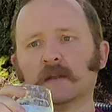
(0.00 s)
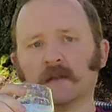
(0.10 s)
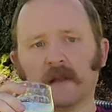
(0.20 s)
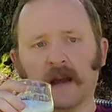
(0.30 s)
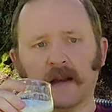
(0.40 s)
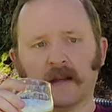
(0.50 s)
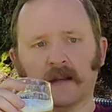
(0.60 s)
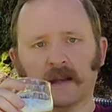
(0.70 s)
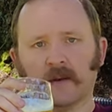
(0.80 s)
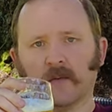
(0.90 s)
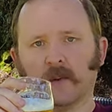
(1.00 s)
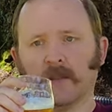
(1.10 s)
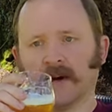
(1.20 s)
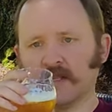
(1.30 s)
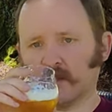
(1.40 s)
that it
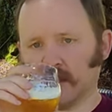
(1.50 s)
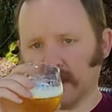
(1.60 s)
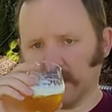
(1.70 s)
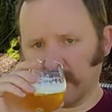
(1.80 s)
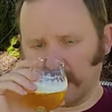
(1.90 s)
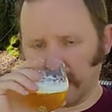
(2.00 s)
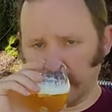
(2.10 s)
reminds me of.